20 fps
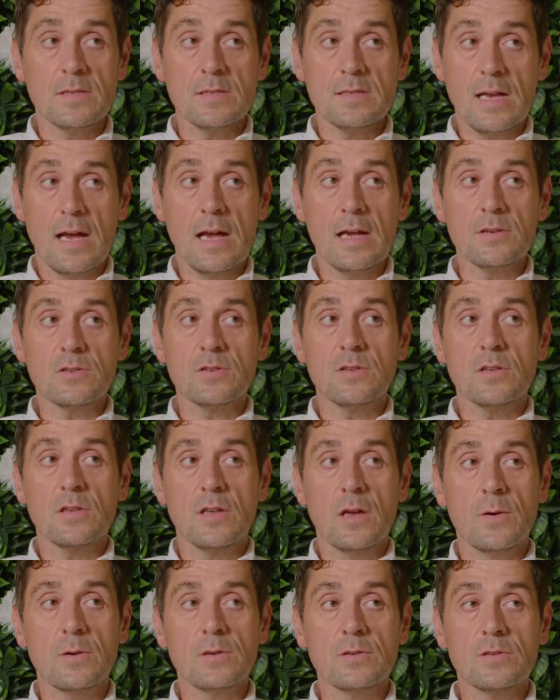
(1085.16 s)
is actually
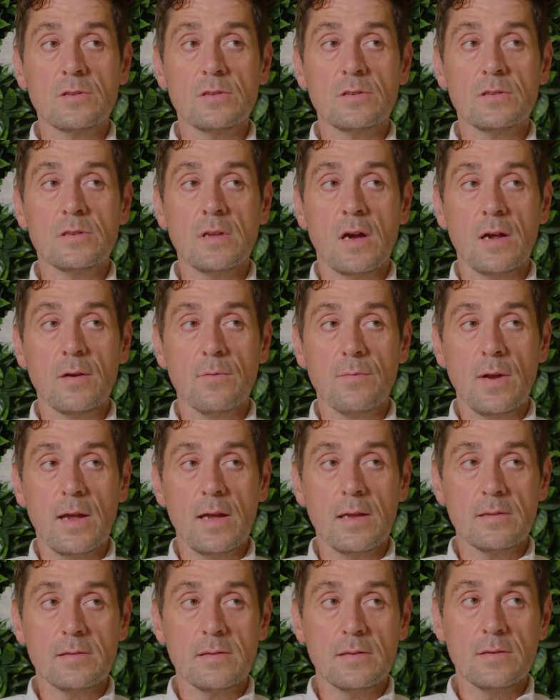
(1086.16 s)
going to
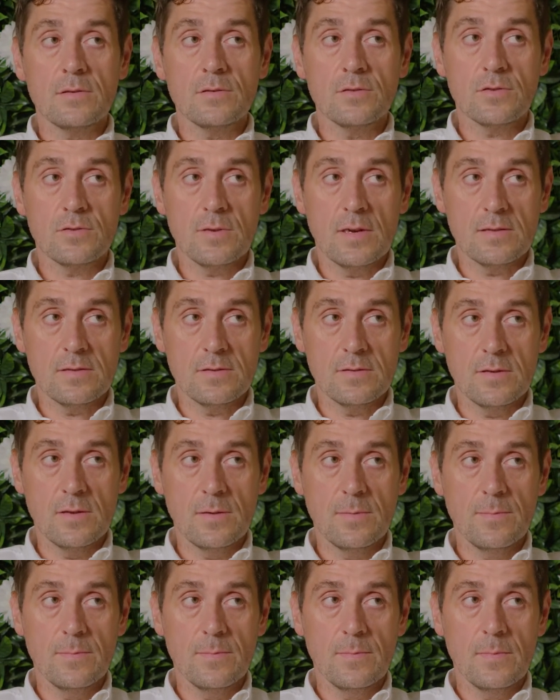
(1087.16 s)
direct strategy?
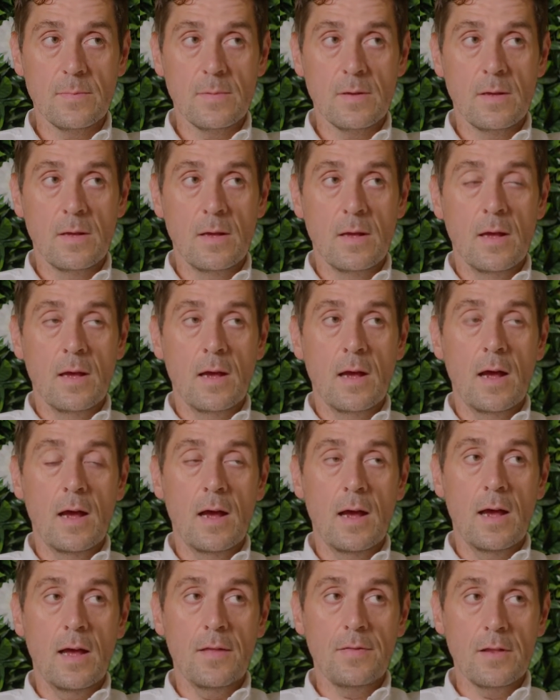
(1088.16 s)

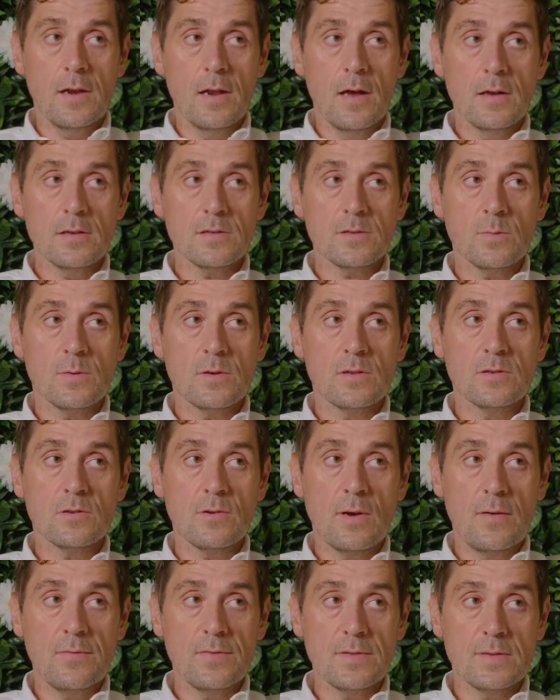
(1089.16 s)
And the last one is
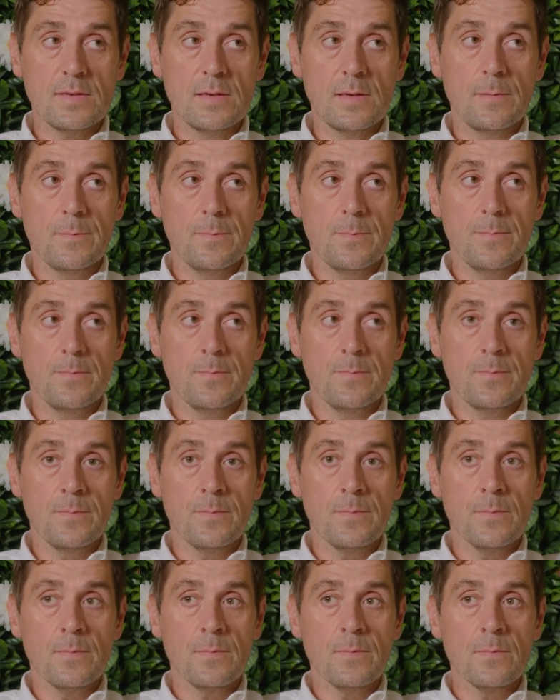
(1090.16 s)
gravity.
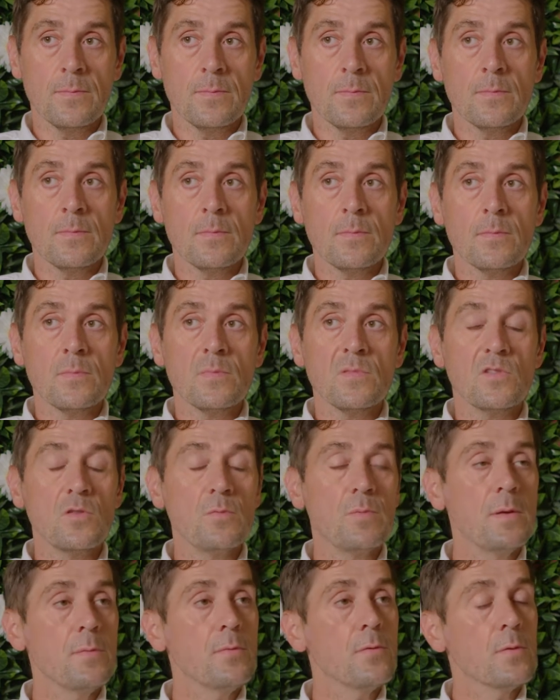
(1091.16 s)
Do
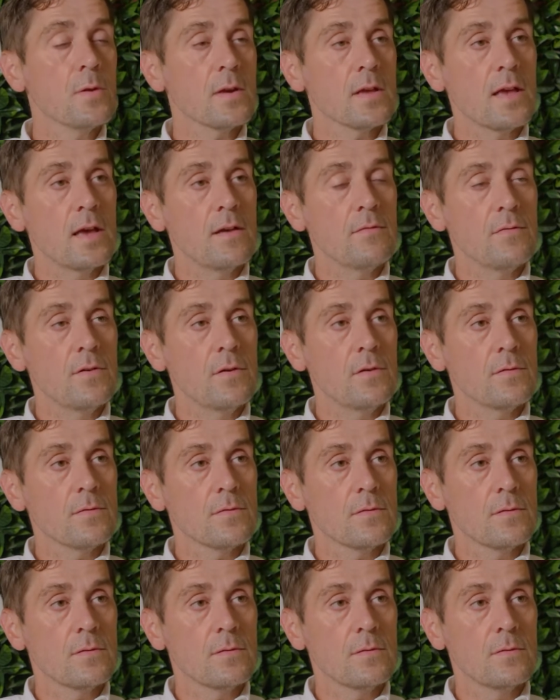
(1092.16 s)
people want to get
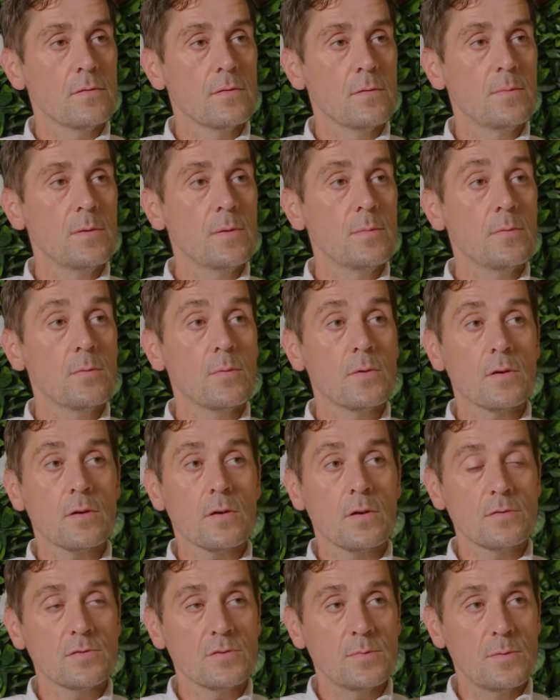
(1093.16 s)
involved? Do people want to
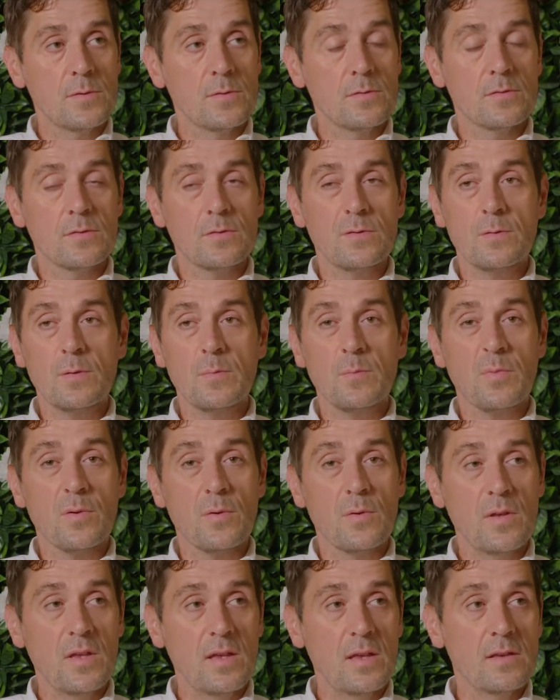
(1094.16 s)
contribute? Do
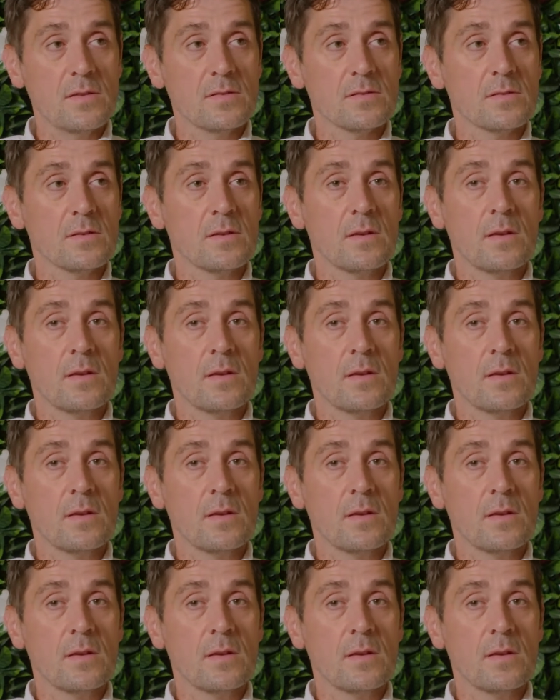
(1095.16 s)
employees,